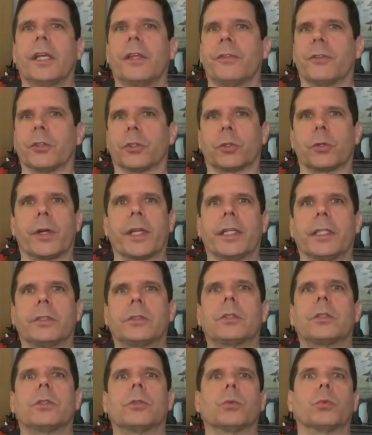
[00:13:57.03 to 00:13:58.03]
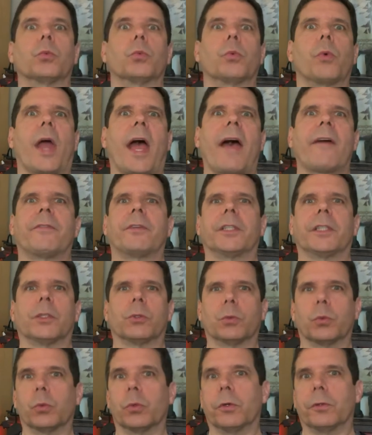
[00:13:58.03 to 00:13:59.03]
the great
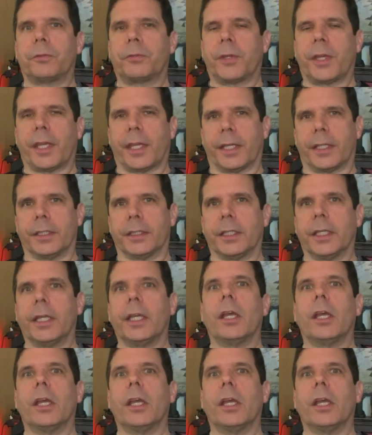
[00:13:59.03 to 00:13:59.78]
ravening wolf head